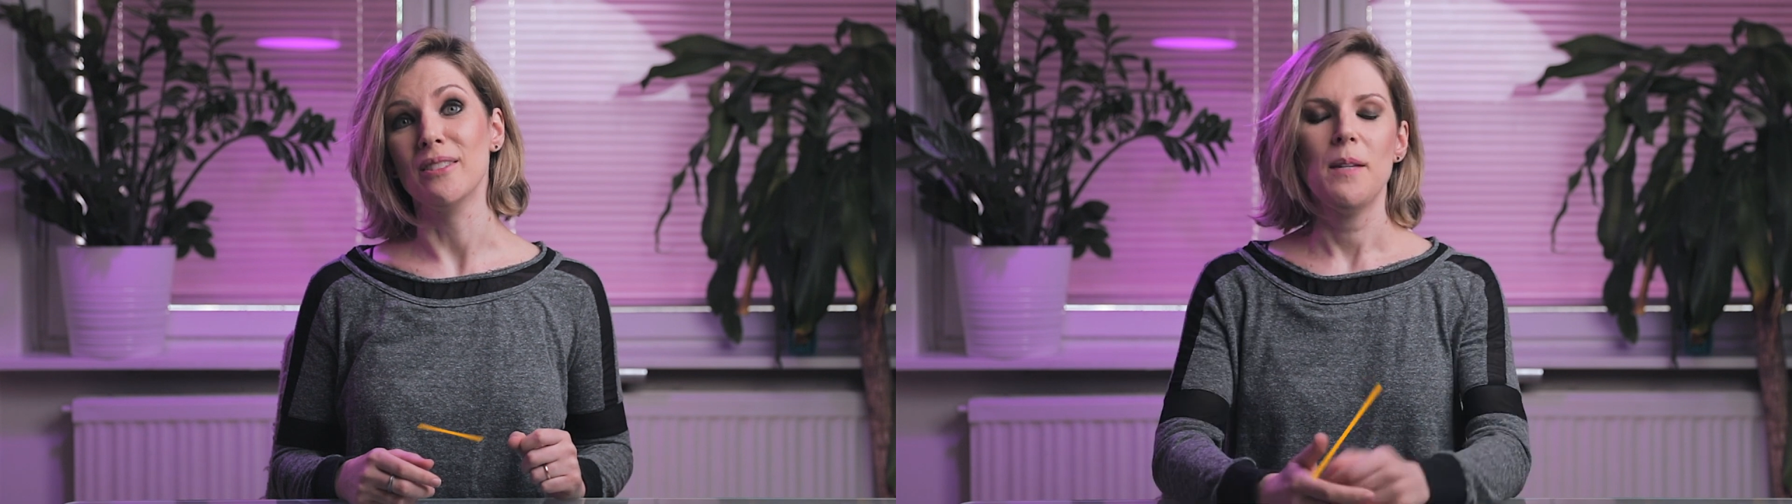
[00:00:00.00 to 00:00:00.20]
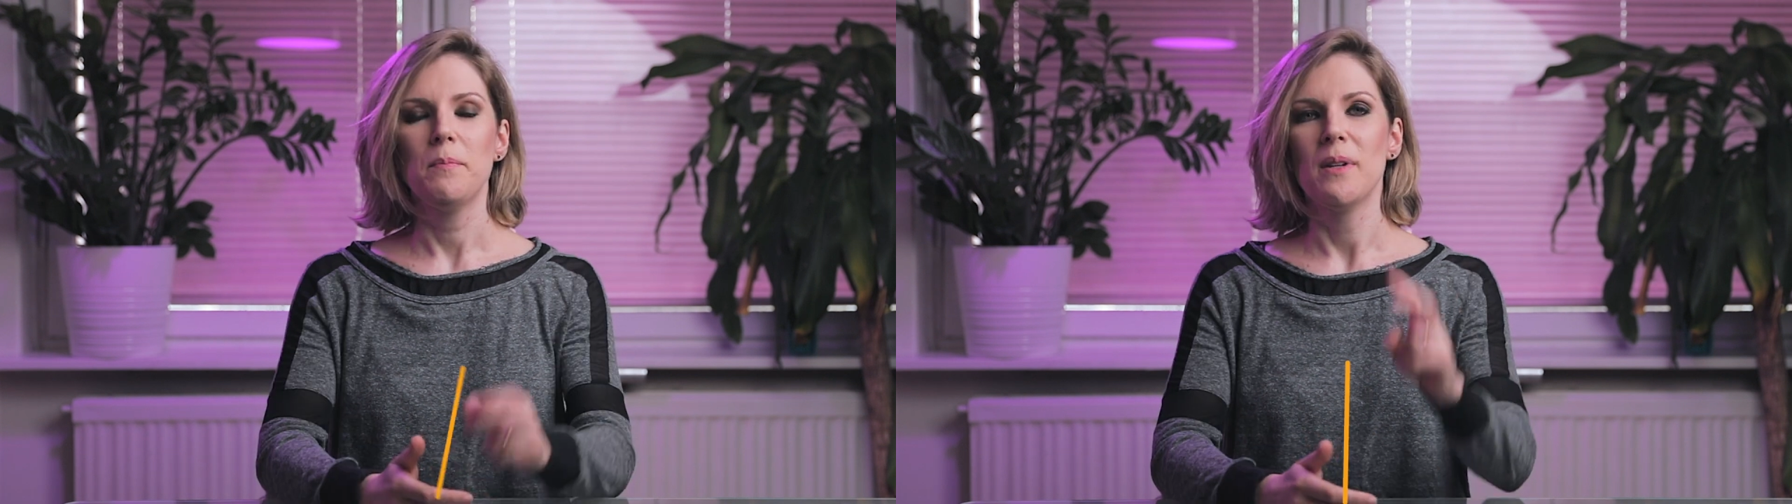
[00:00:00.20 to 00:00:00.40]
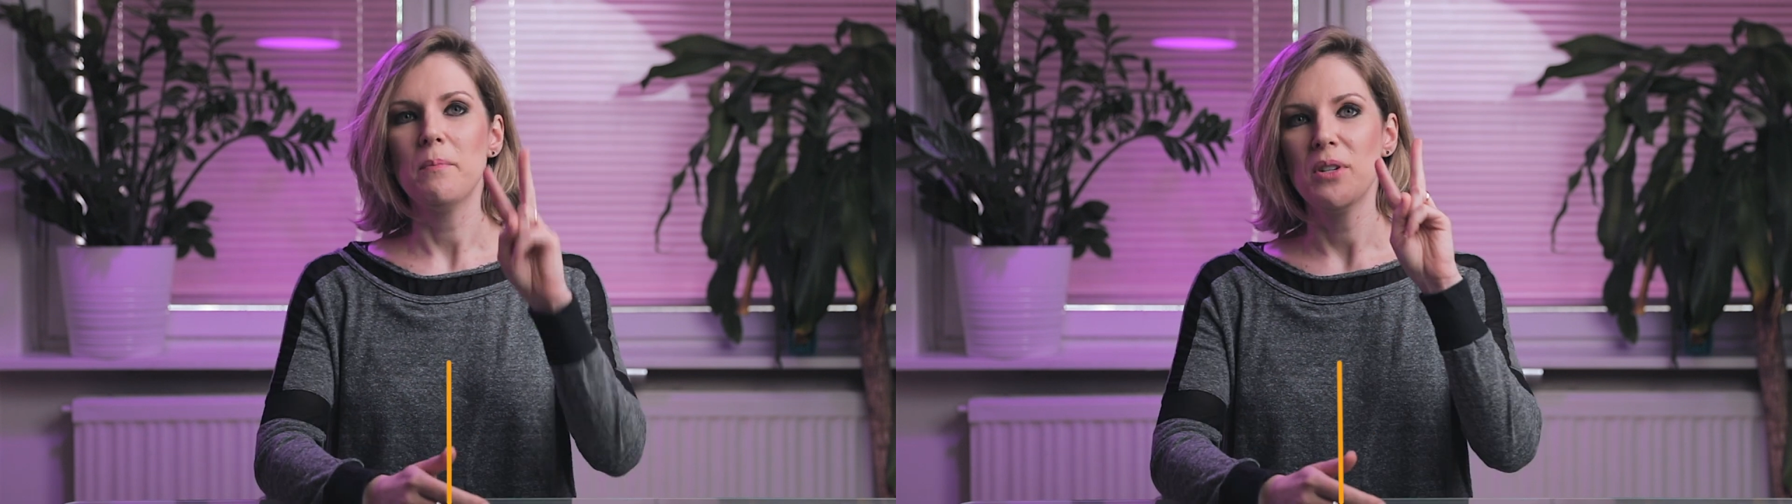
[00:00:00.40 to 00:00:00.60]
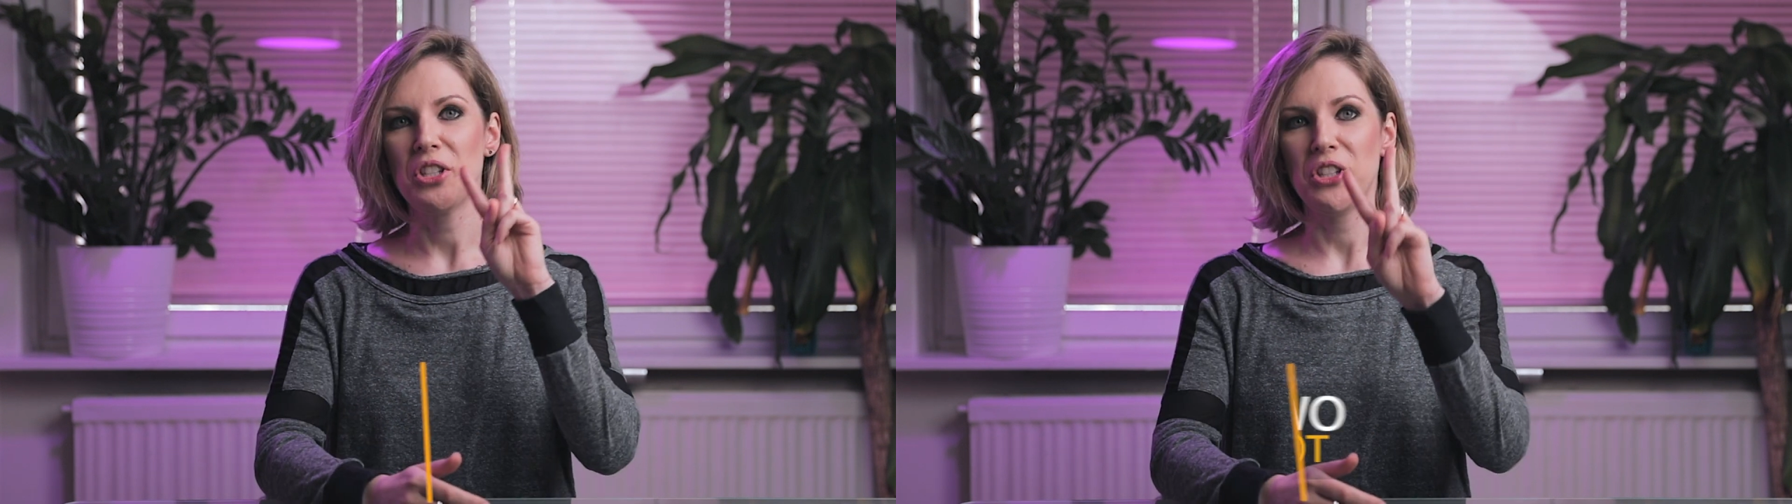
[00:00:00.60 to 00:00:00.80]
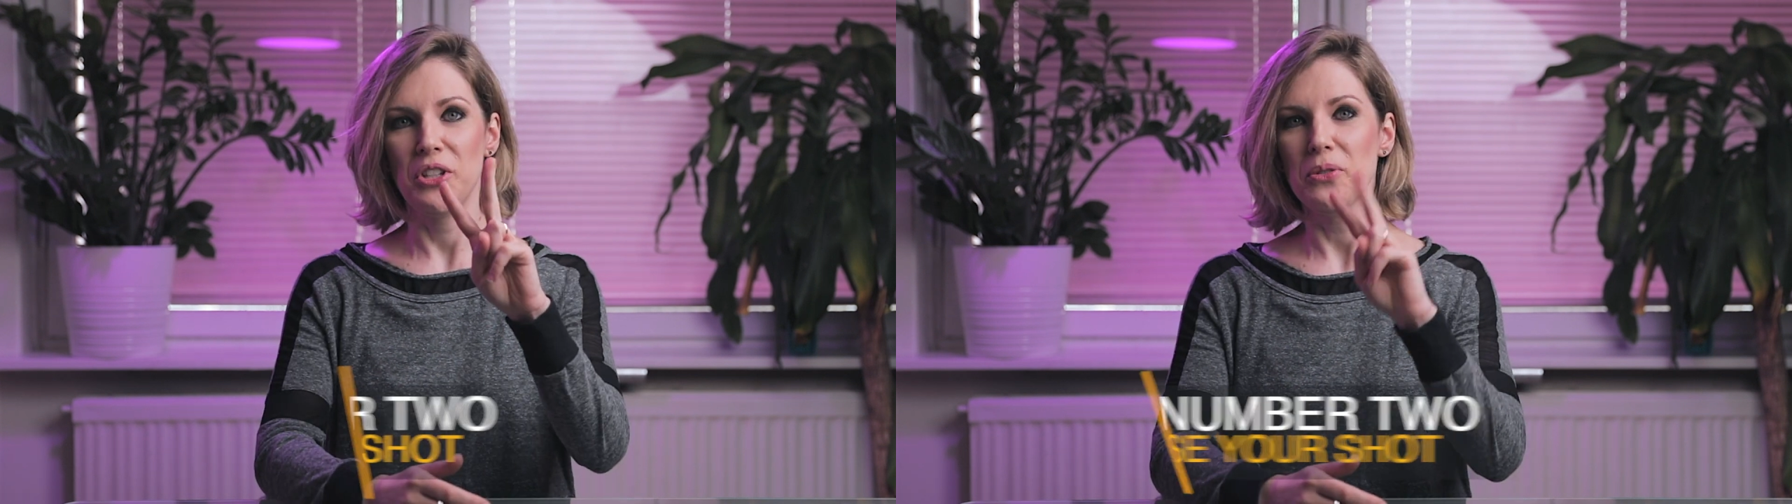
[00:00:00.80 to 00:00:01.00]
Tip number
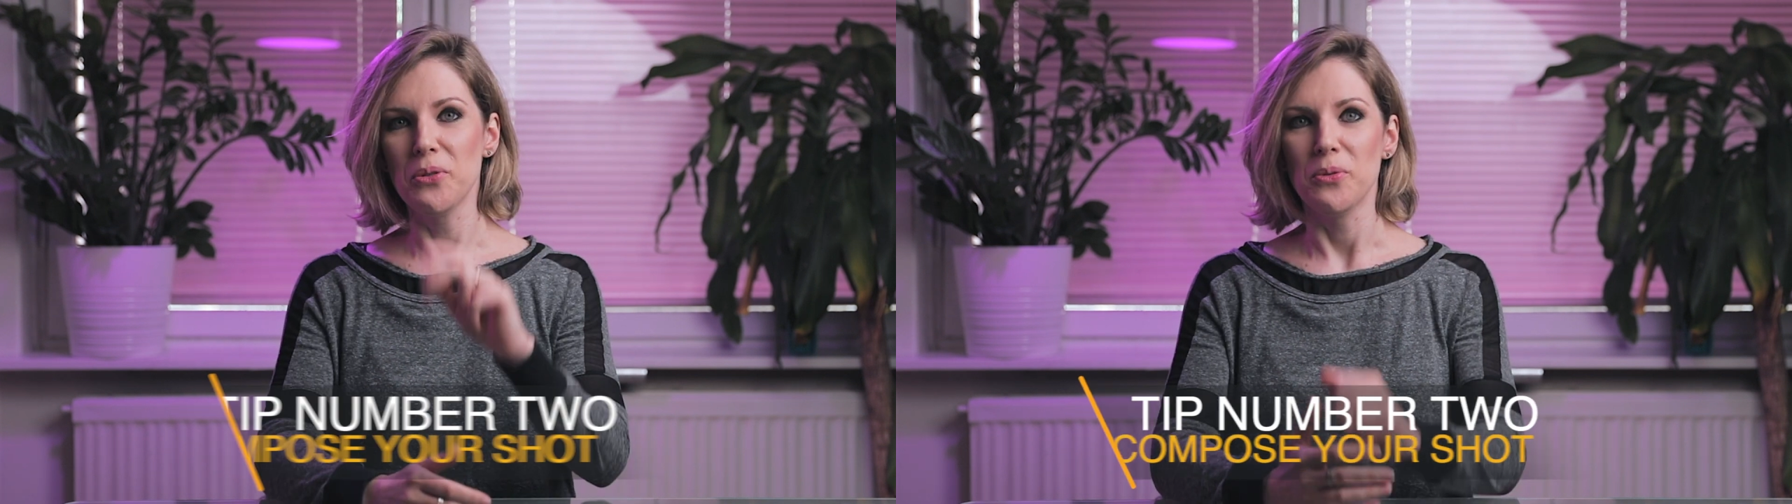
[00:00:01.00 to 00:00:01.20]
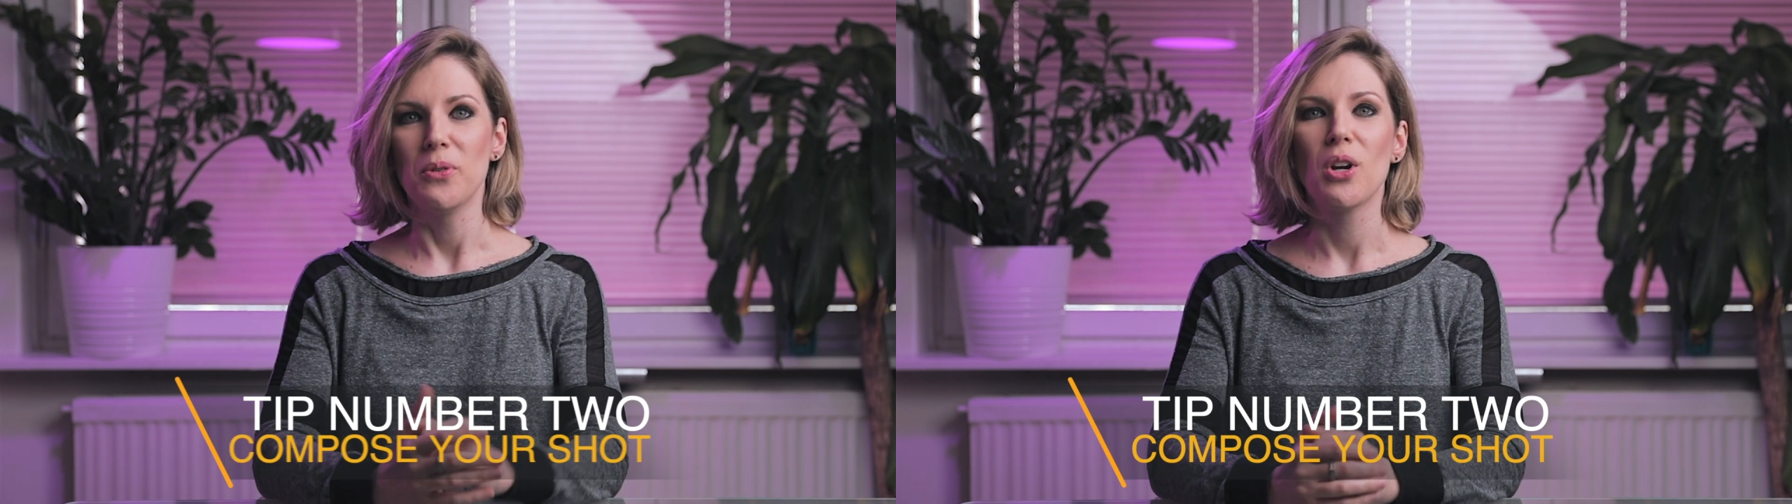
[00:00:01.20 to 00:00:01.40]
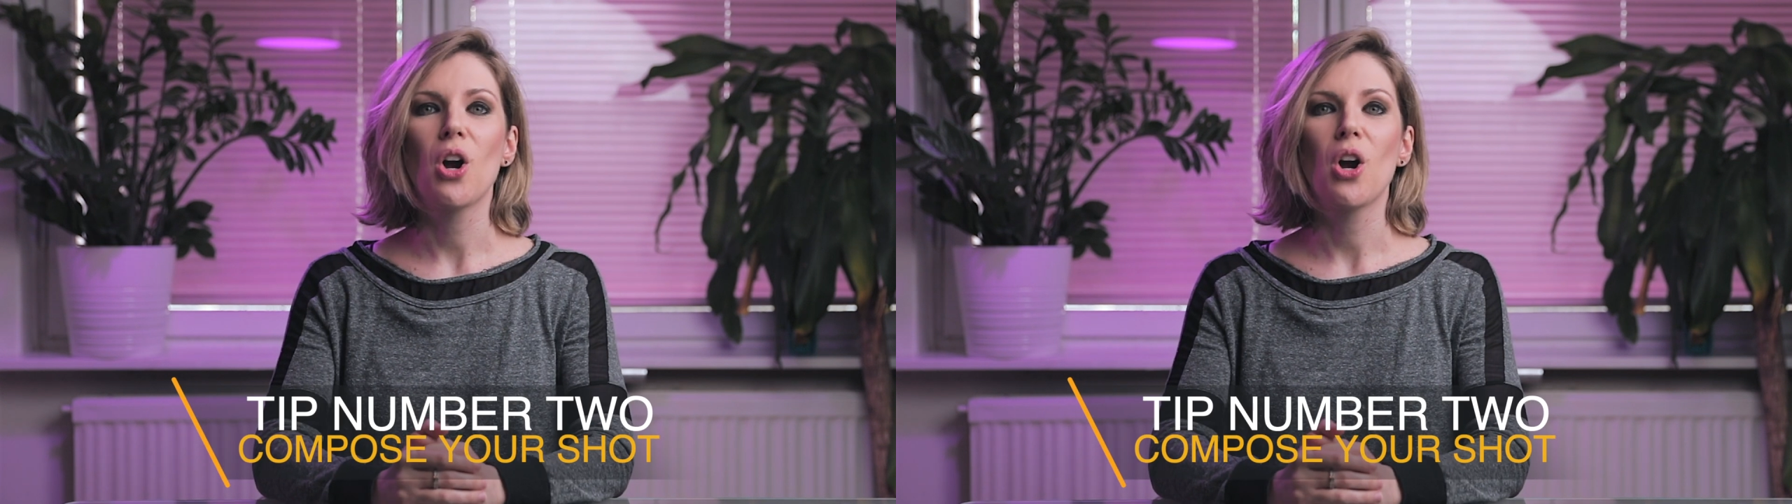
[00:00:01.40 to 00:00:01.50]
2,